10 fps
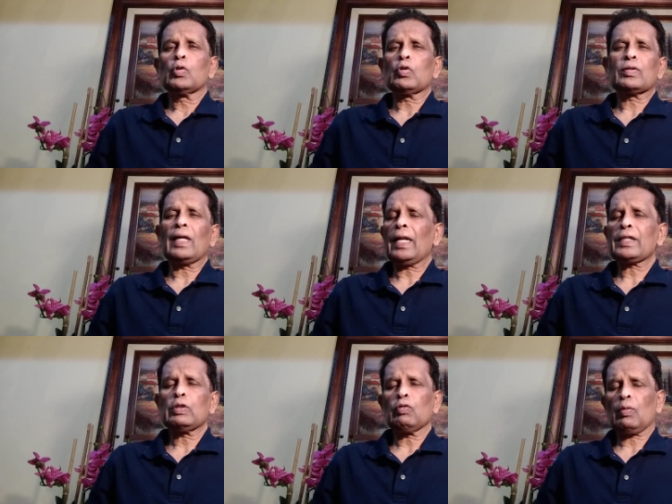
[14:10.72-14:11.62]
to
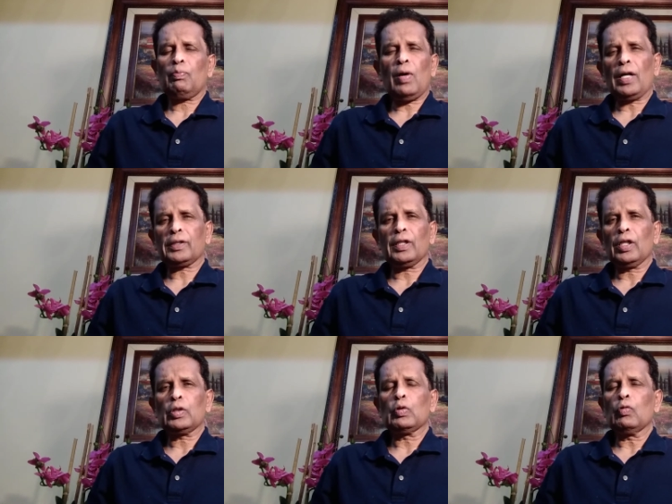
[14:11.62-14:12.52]
select your
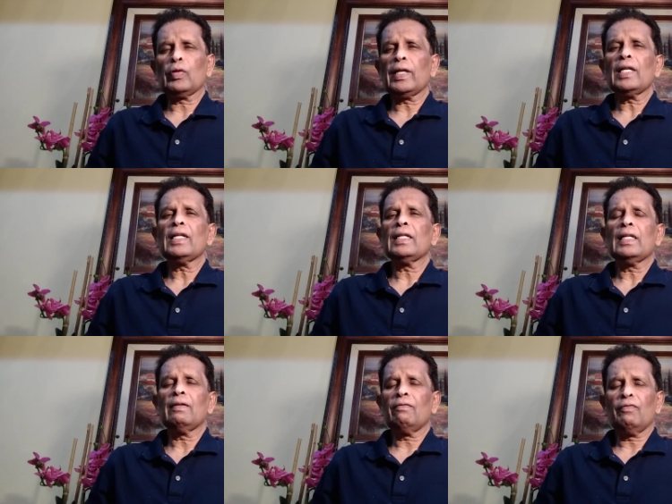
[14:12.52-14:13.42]
partner to really
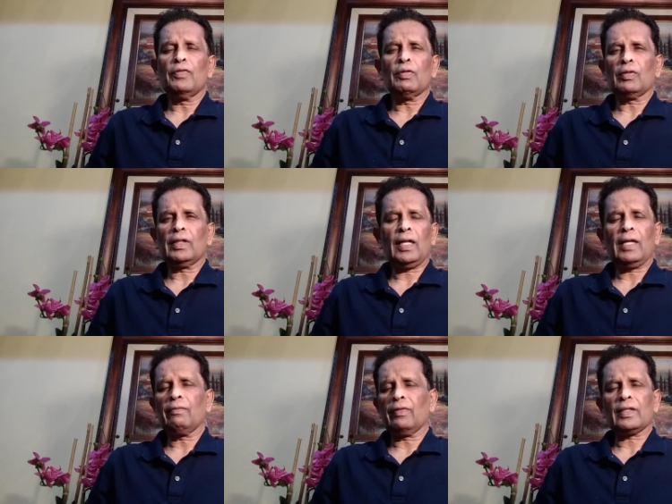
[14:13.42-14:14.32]
live
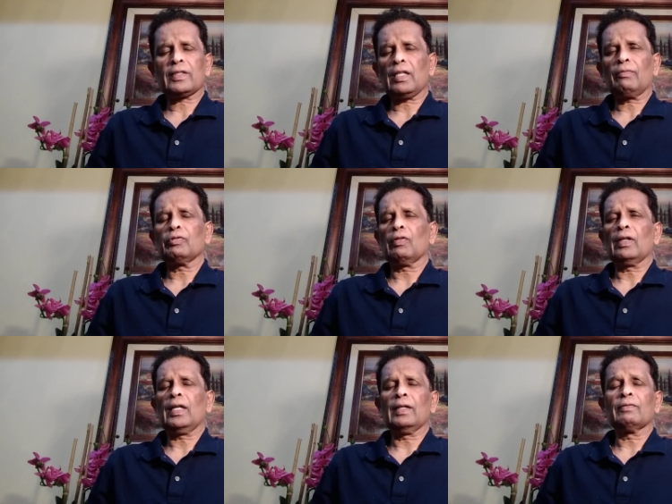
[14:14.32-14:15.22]
the rest of your
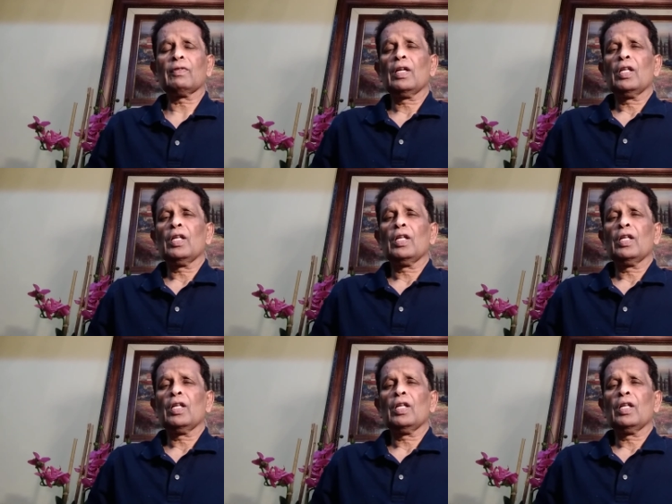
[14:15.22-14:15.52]
life.